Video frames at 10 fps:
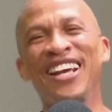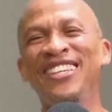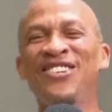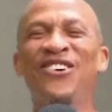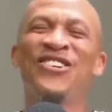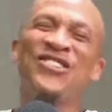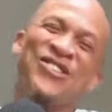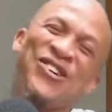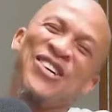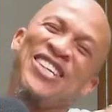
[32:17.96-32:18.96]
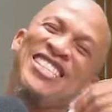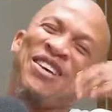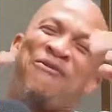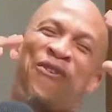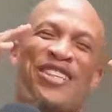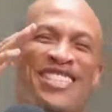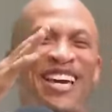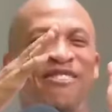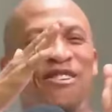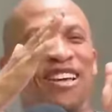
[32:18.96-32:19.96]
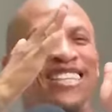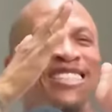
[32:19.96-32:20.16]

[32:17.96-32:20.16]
so so the boss gave you just